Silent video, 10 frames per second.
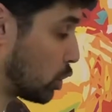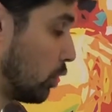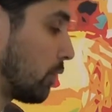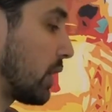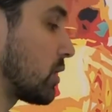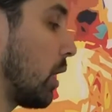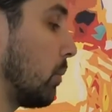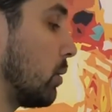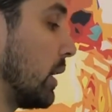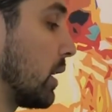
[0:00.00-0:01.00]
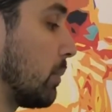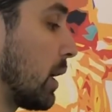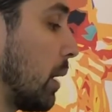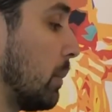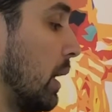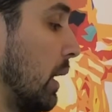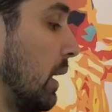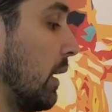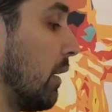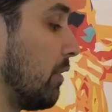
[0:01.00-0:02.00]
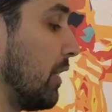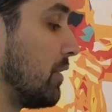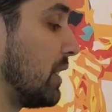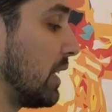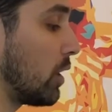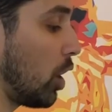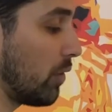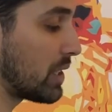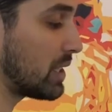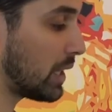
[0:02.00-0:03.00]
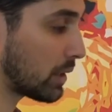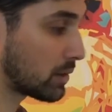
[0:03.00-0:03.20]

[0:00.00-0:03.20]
for example, it can become 15 over 6.